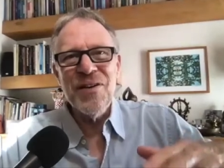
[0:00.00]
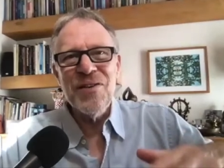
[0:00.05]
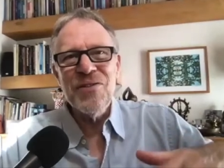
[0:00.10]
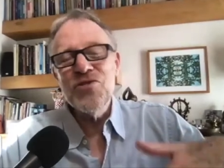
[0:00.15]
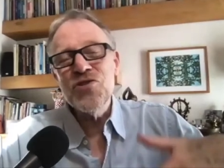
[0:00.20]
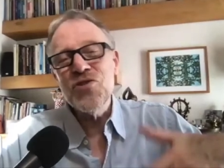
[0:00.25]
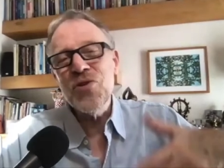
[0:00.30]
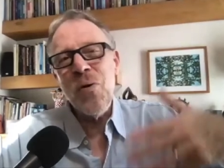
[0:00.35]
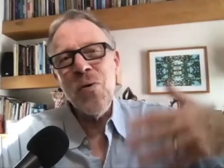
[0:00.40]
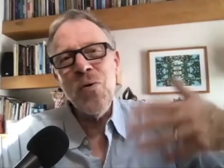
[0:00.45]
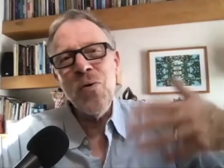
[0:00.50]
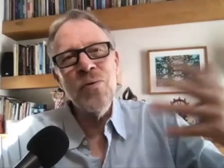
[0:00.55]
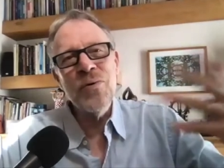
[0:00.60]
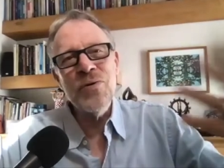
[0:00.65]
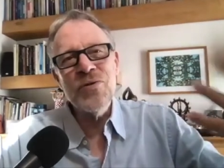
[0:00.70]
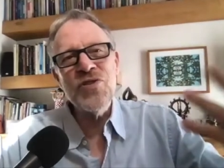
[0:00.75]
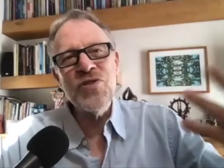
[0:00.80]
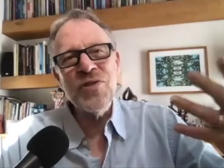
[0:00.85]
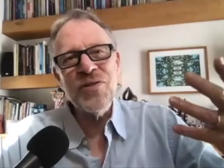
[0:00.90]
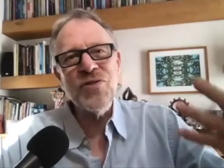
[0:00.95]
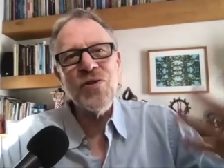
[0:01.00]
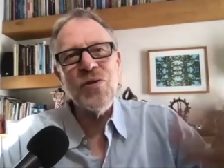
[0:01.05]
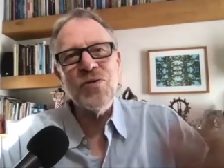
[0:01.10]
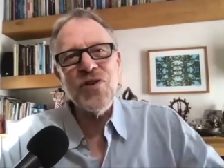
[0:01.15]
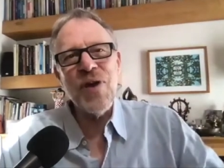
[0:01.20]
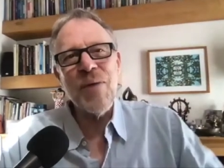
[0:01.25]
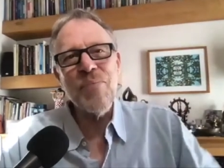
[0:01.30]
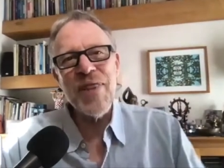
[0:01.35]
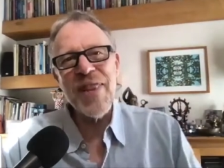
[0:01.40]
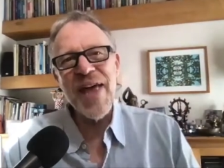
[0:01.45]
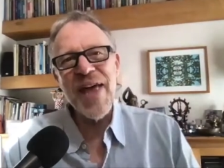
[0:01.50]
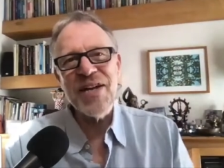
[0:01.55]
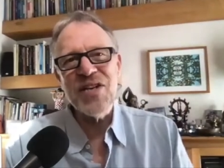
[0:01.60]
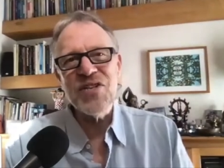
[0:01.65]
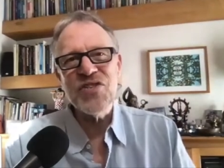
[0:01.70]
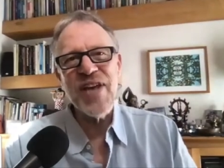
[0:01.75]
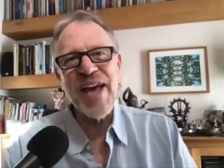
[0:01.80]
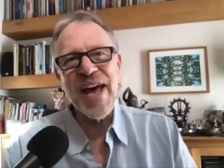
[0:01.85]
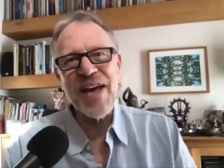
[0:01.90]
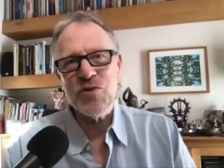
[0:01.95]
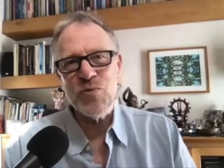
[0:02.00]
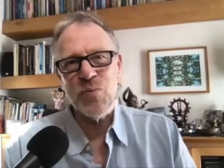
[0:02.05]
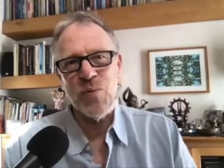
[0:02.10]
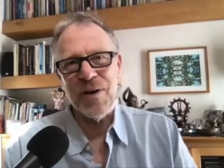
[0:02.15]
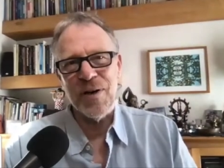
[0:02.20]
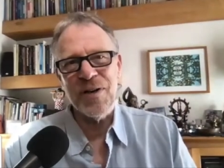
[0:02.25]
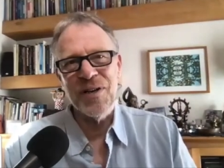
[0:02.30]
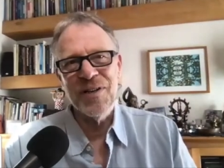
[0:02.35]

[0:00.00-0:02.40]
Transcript: So, so some of that is guesswork.